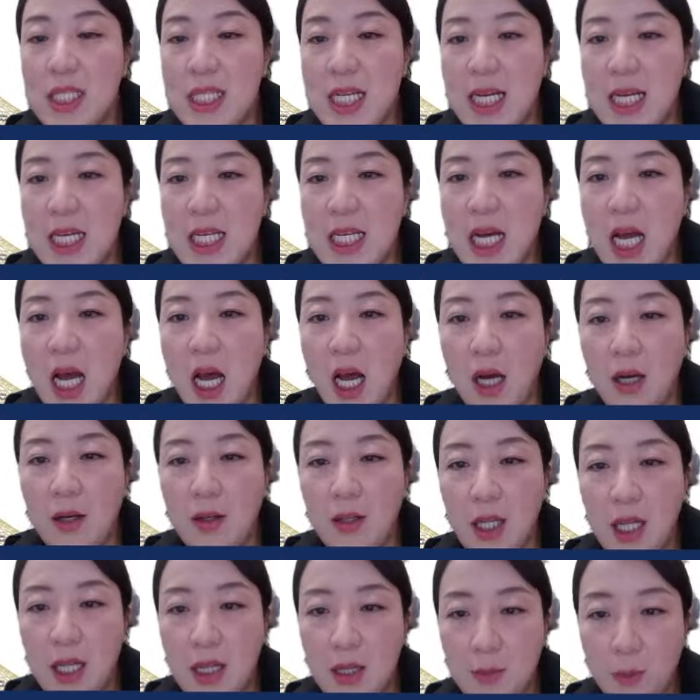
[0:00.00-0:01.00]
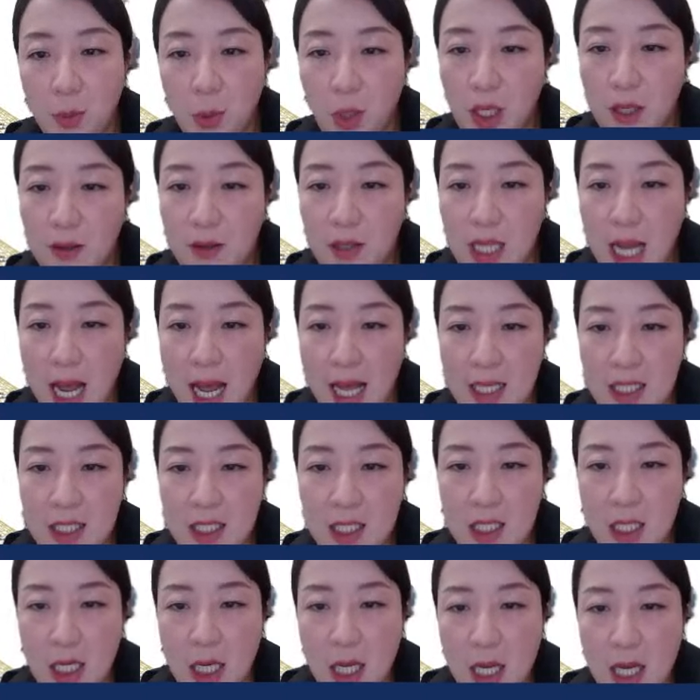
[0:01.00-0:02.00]
did in the
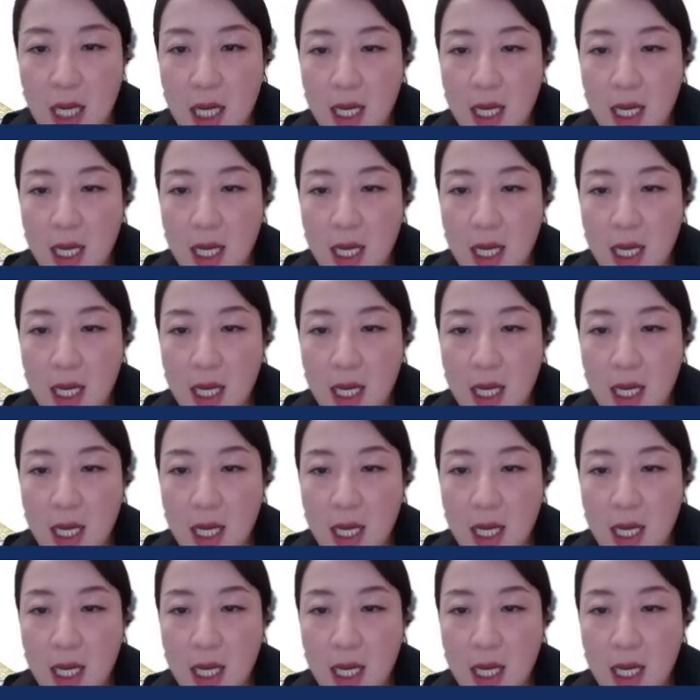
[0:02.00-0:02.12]
pre-test.